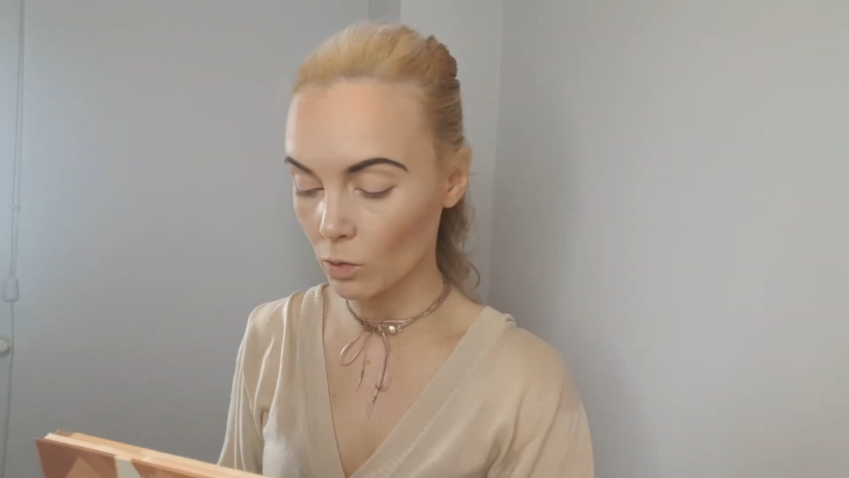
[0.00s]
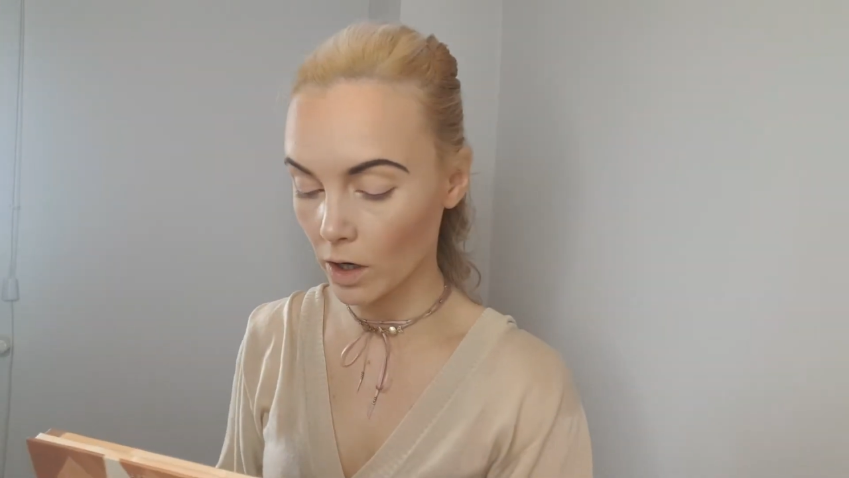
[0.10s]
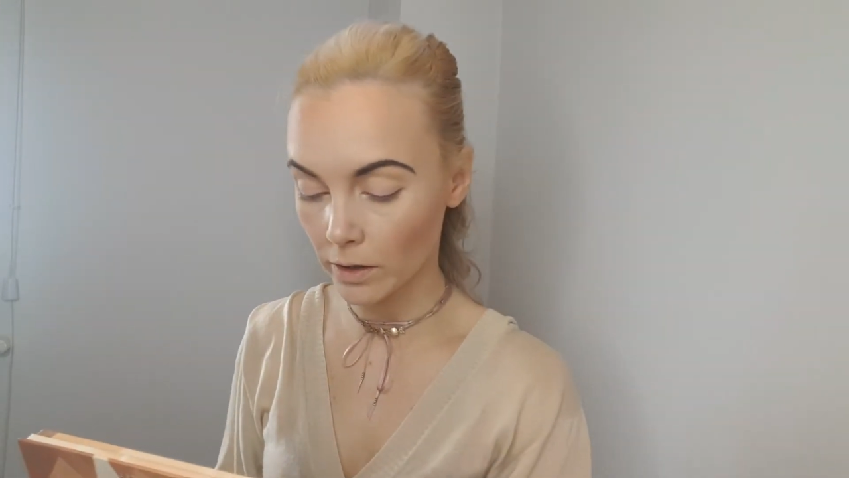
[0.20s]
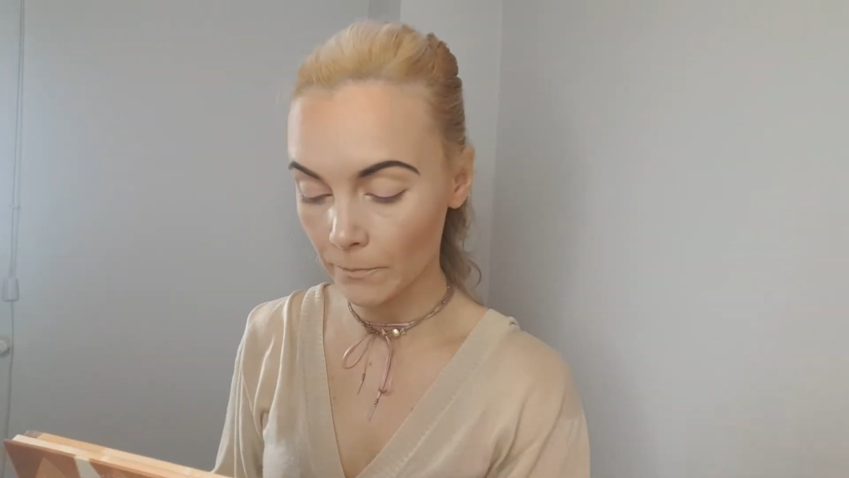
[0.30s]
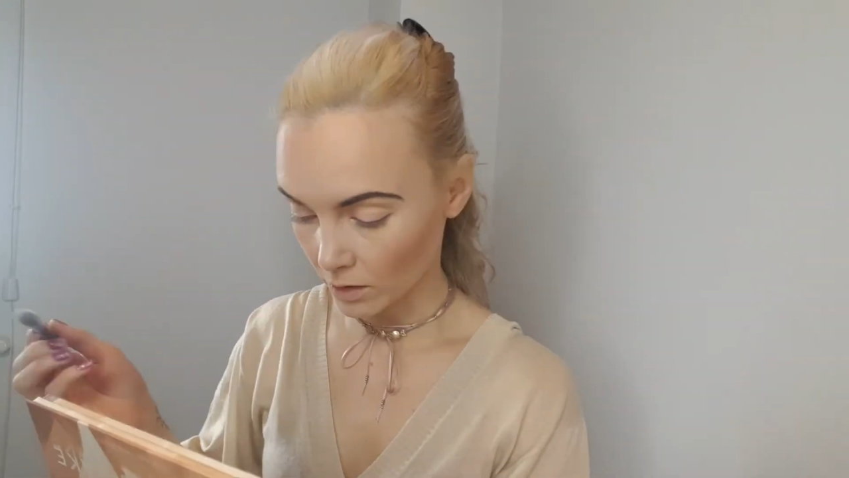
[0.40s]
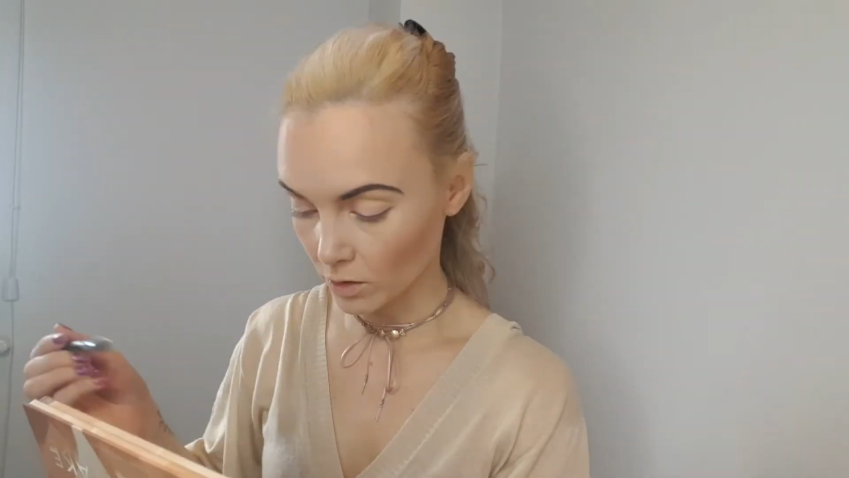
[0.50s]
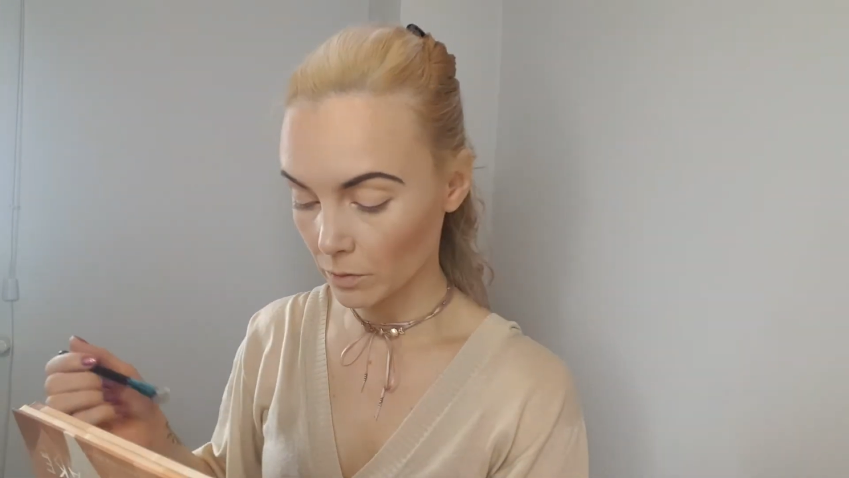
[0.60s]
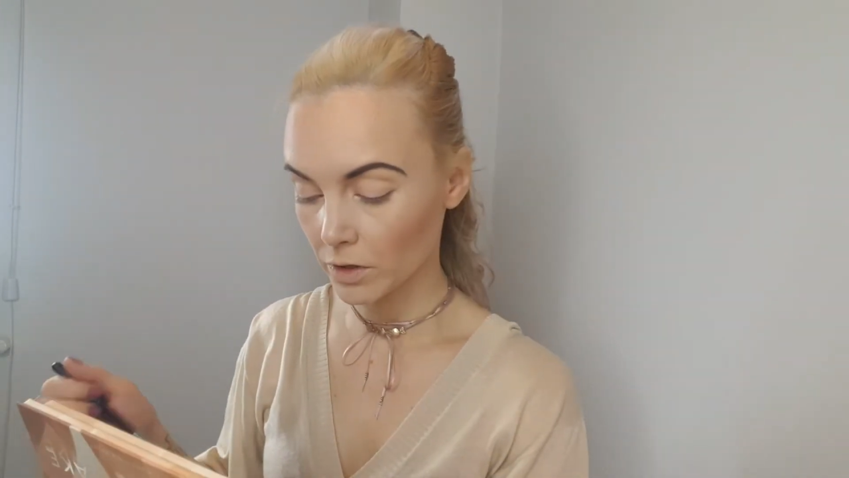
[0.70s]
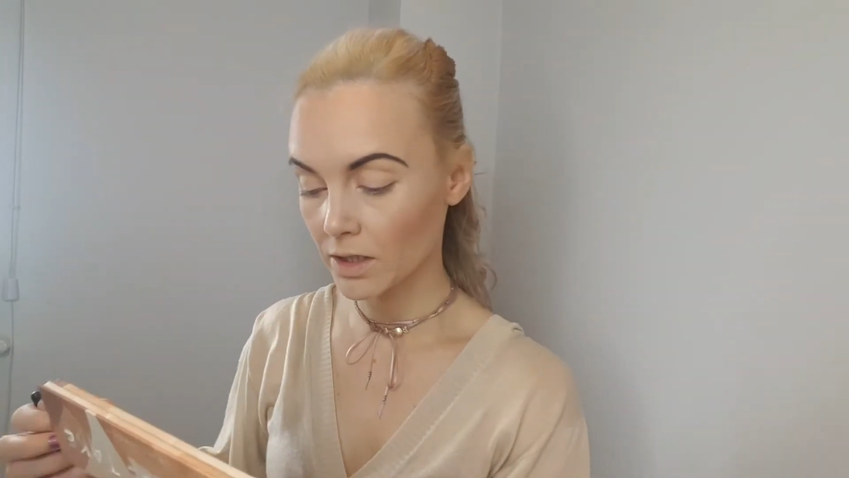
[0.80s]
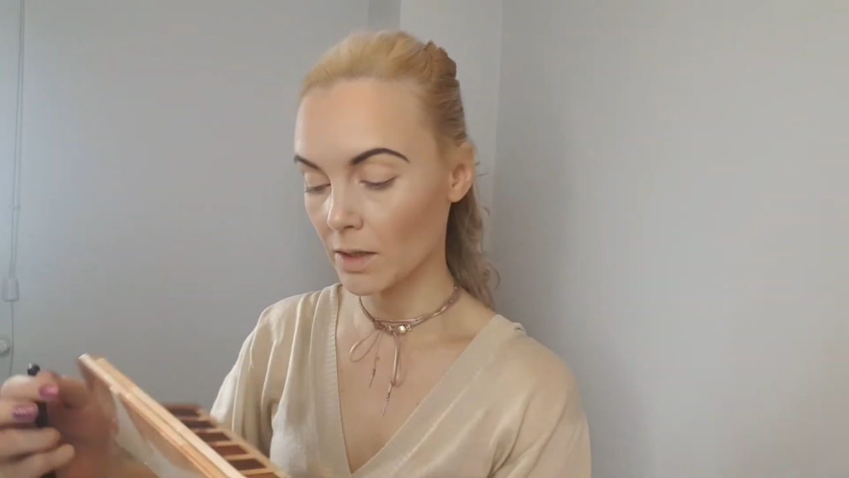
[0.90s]
work. So
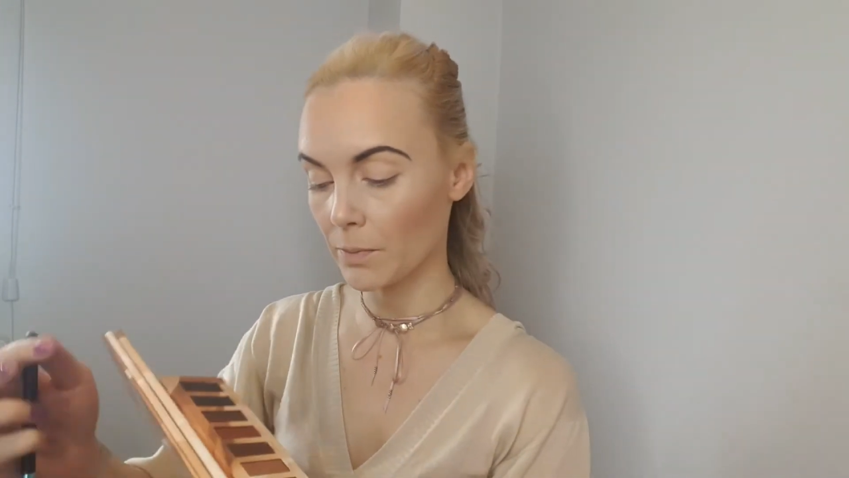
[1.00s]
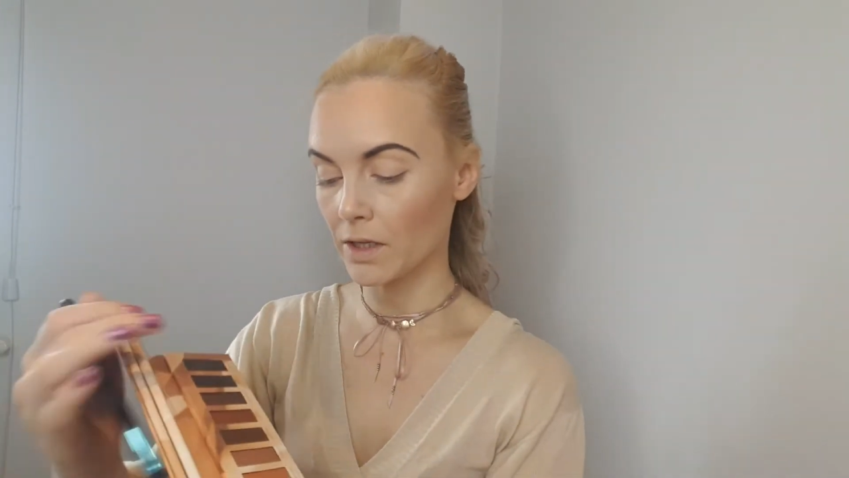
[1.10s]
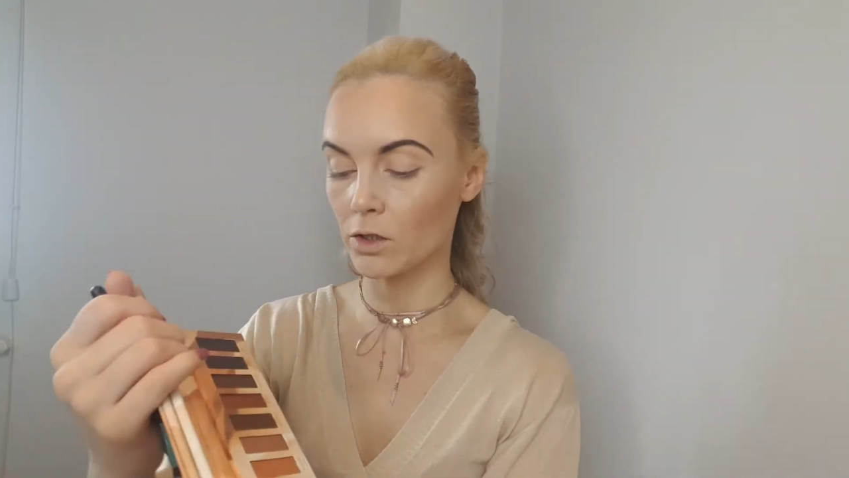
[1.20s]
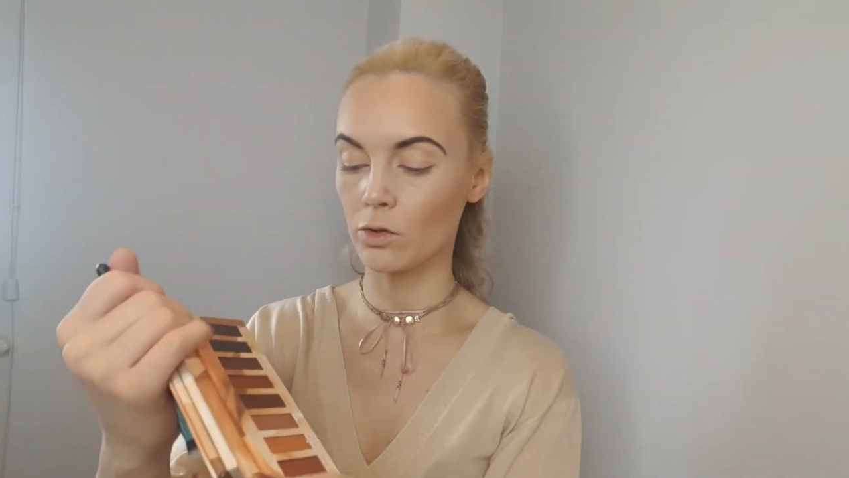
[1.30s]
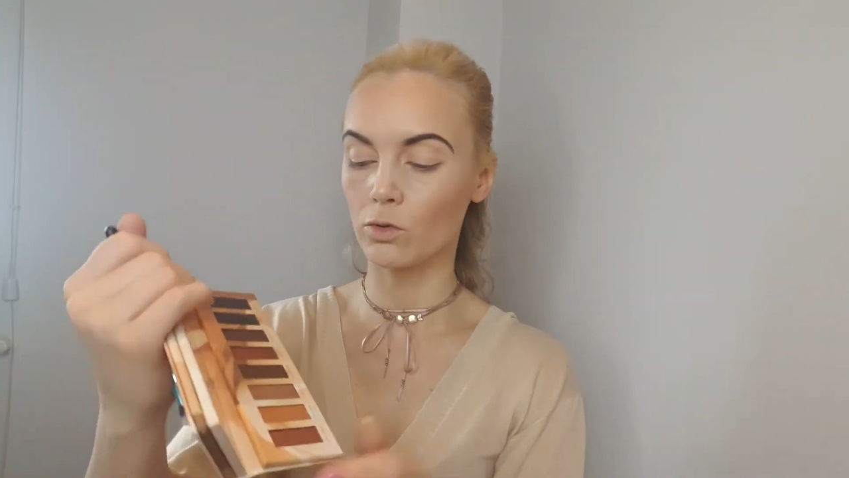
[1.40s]
I'm gonna dip into